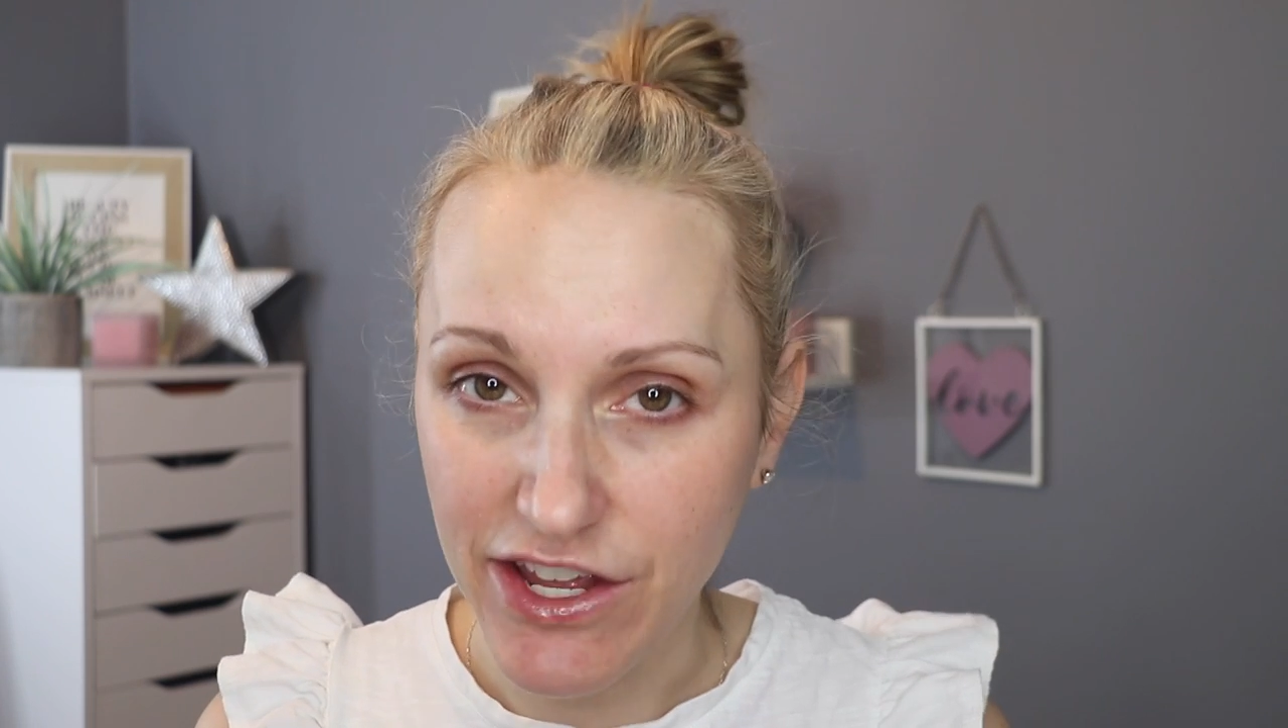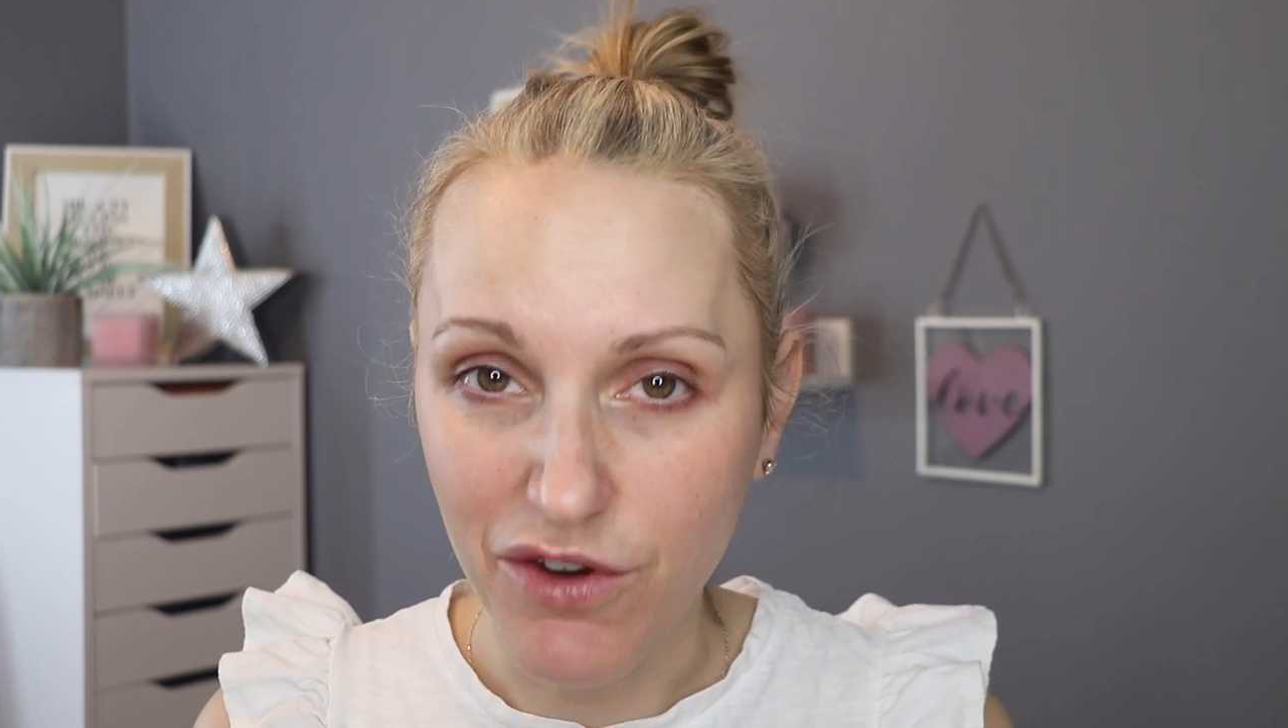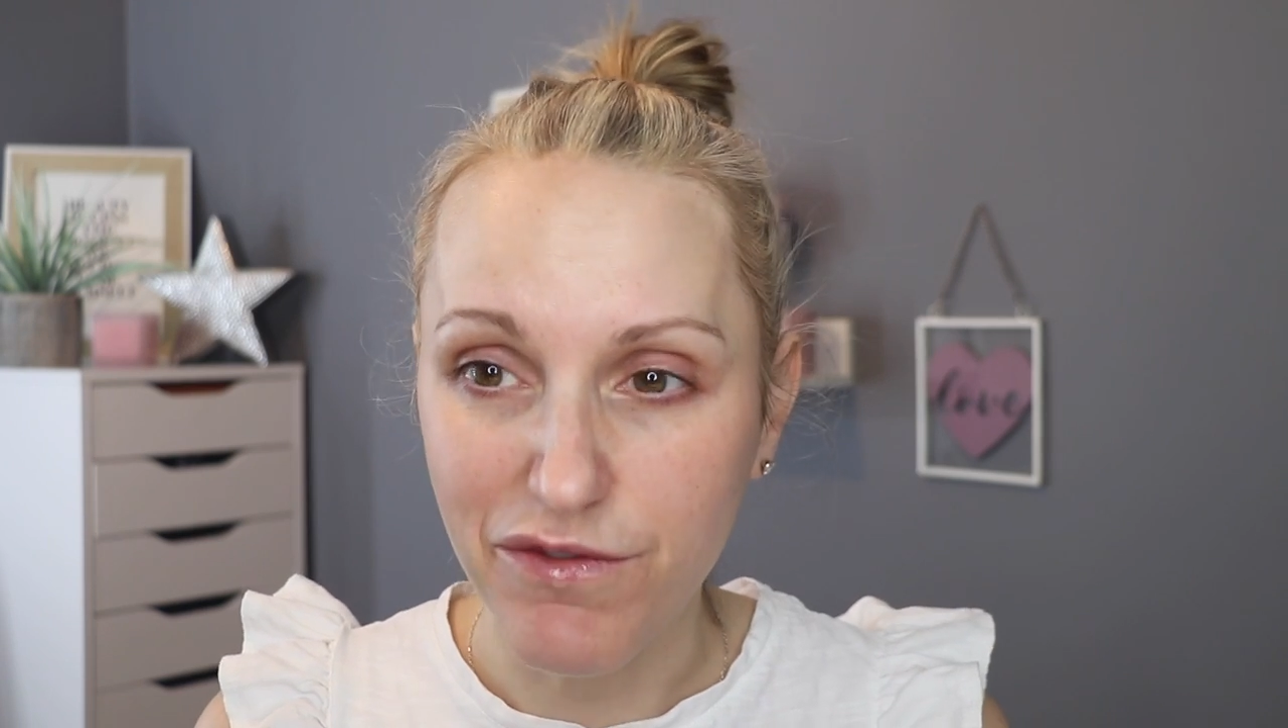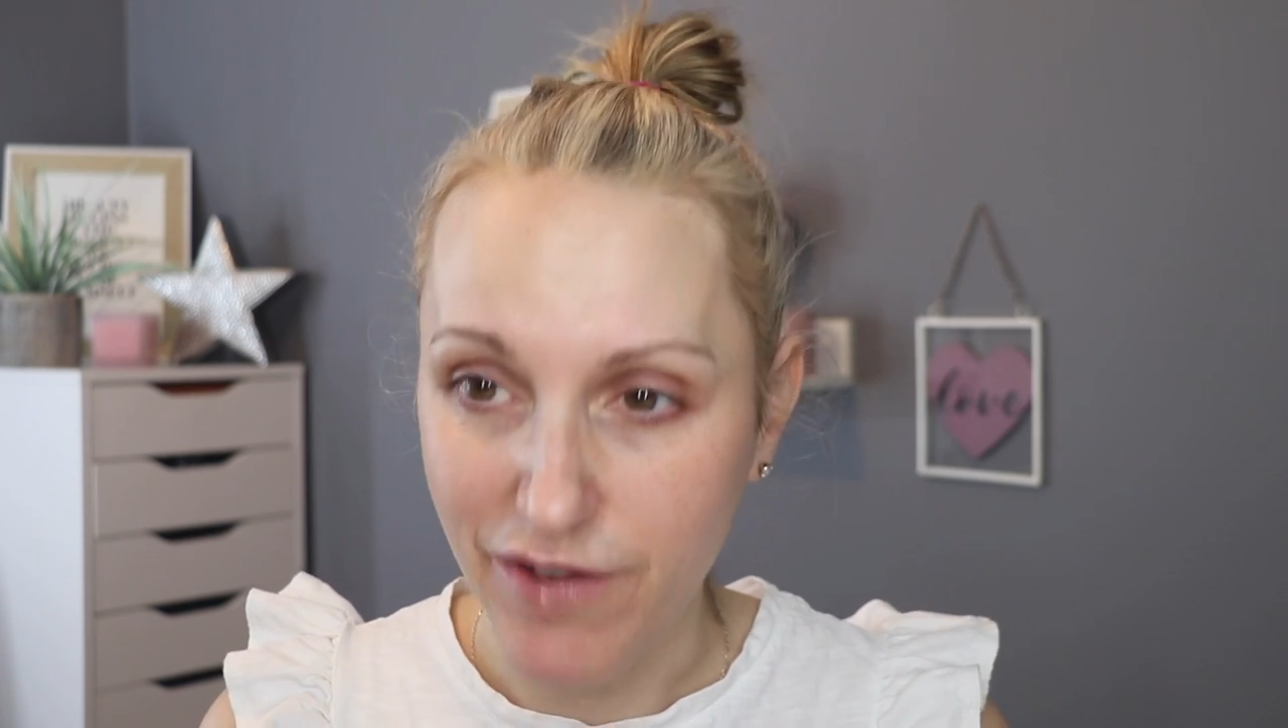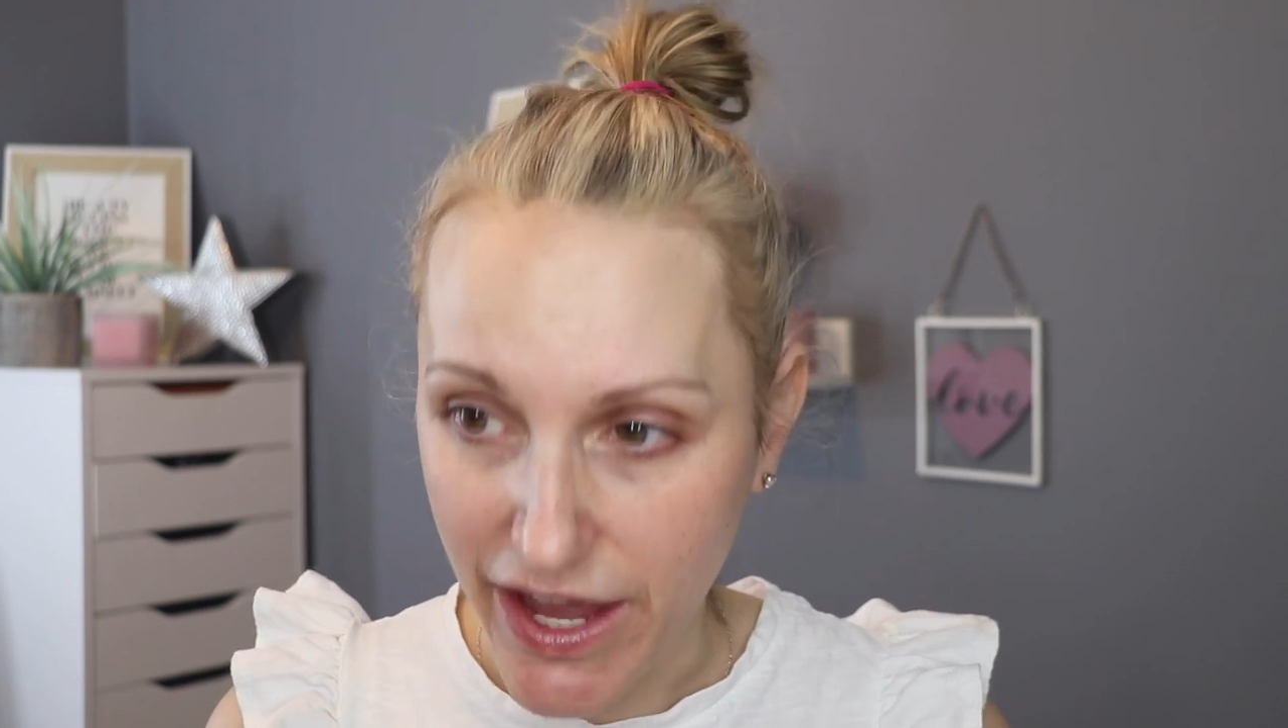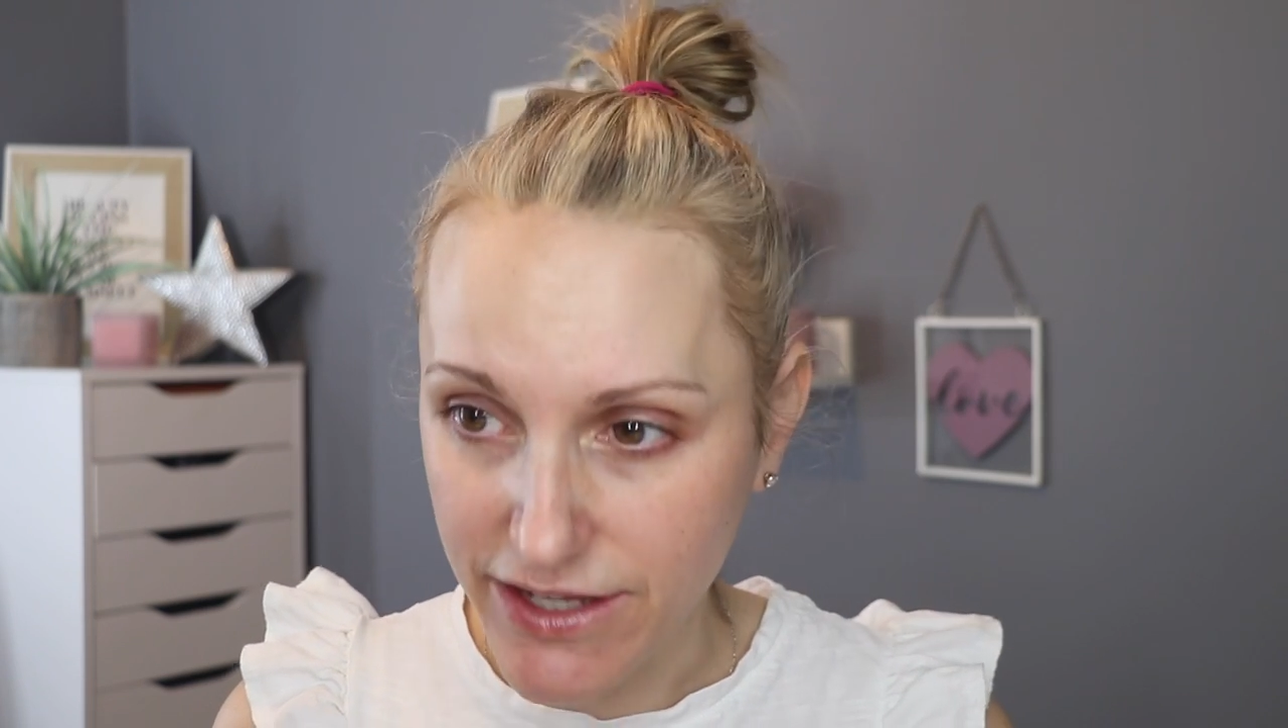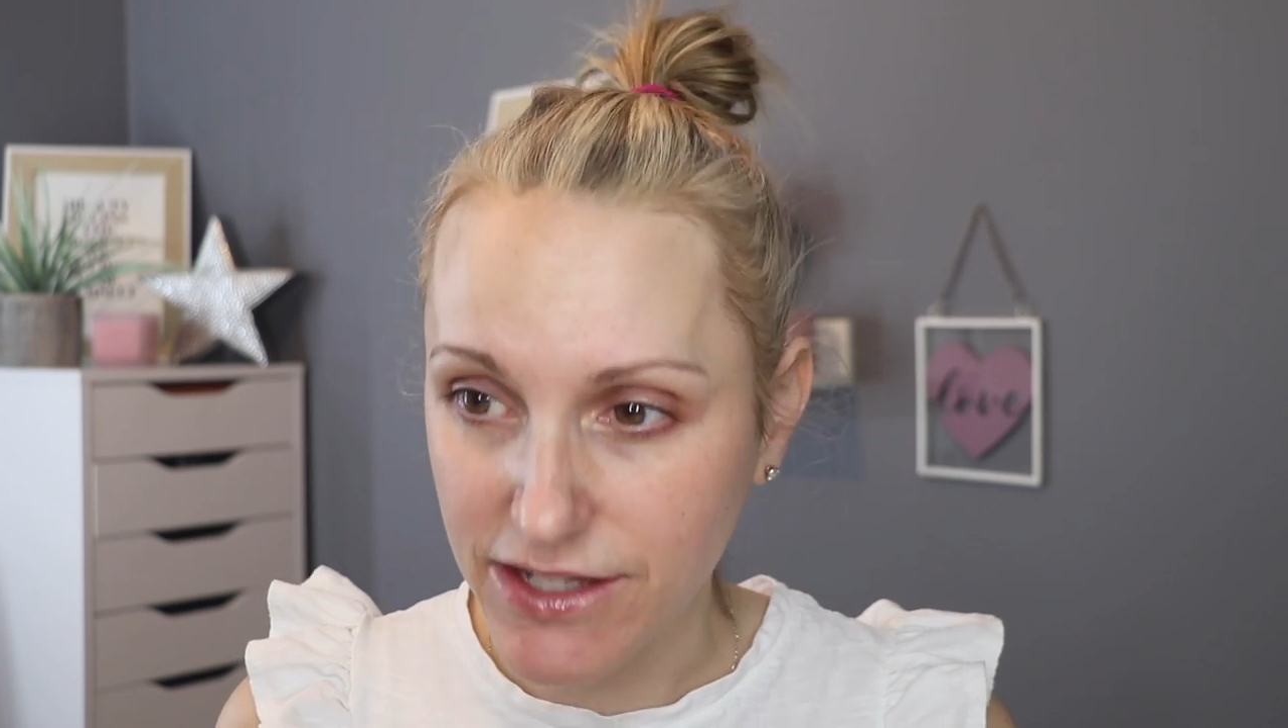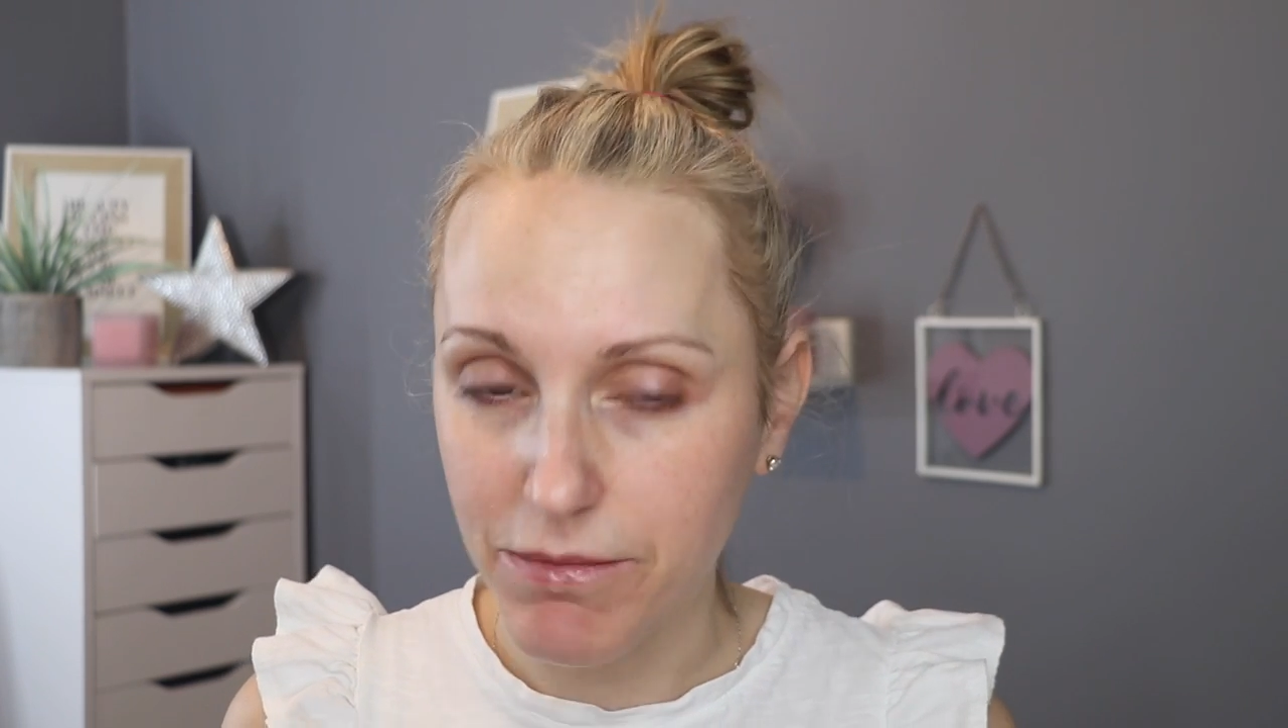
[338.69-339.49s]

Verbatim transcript: your face